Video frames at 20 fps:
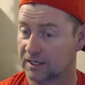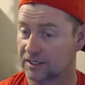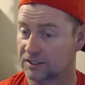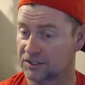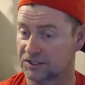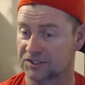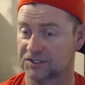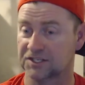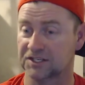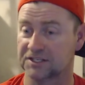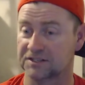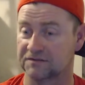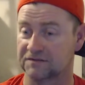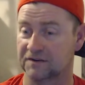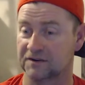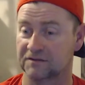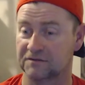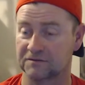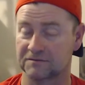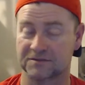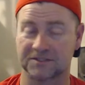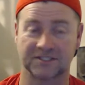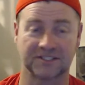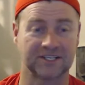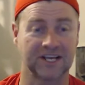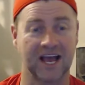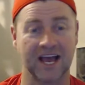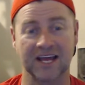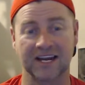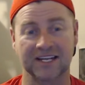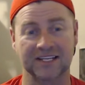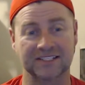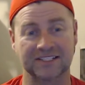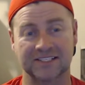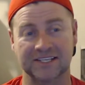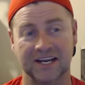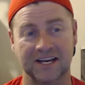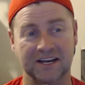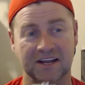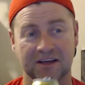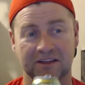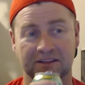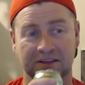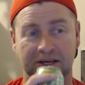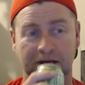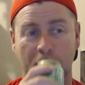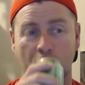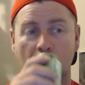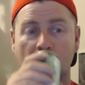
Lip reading: just disappear from society and say nothing.